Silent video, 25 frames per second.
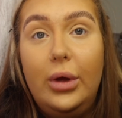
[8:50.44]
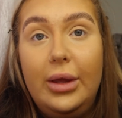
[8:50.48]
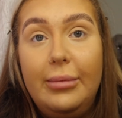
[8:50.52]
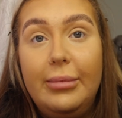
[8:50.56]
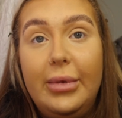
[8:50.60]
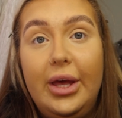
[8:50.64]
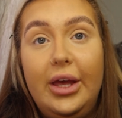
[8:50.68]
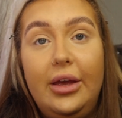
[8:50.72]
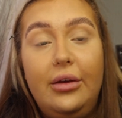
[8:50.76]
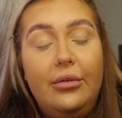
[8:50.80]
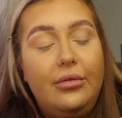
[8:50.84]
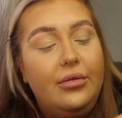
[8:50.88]
we
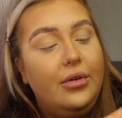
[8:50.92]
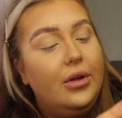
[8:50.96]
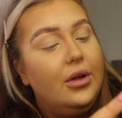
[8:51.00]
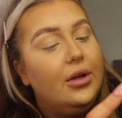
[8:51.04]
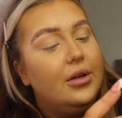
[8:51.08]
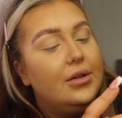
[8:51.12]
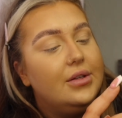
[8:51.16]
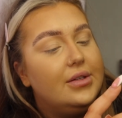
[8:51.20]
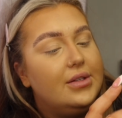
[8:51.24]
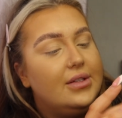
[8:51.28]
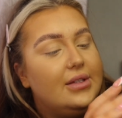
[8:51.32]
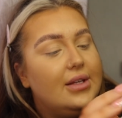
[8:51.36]
move.
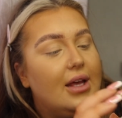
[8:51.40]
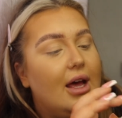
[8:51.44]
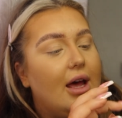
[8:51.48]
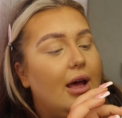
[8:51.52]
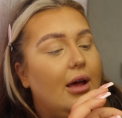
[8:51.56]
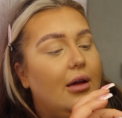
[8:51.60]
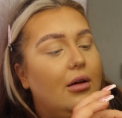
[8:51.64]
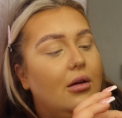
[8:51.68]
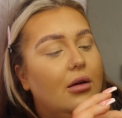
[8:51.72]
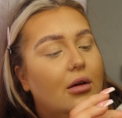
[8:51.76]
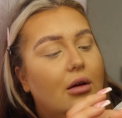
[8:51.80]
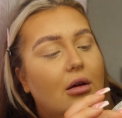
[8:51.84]

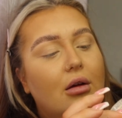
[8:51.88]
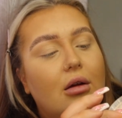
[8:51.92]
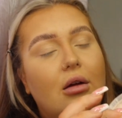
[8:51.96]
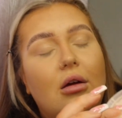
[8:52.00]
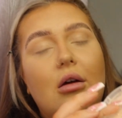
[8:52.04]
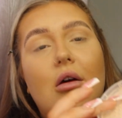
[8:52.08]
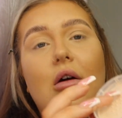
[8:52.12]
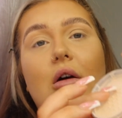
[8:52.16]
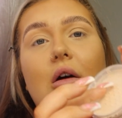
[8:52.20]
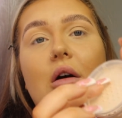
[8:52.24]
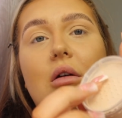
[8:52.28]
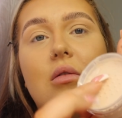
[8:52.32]
So,
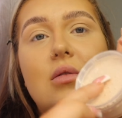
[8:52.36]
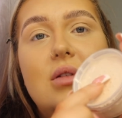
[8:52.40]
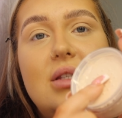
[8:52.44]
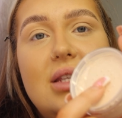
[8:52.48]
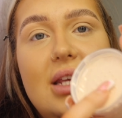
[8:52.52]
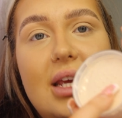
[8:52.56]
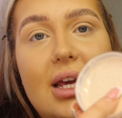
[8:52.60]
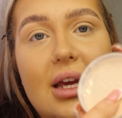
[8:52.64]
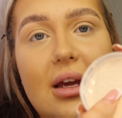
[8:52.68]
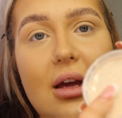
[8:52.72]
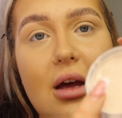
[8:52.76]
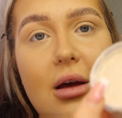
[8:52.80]

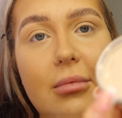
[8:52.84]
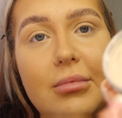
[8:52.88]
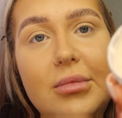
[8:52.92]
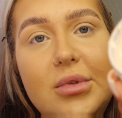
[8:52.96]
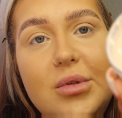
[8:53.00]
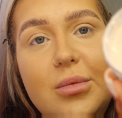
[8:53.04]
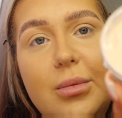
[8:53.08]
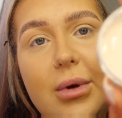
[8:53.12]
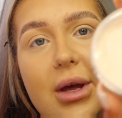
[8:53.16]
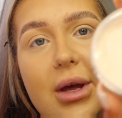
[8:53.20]
obviously, it comes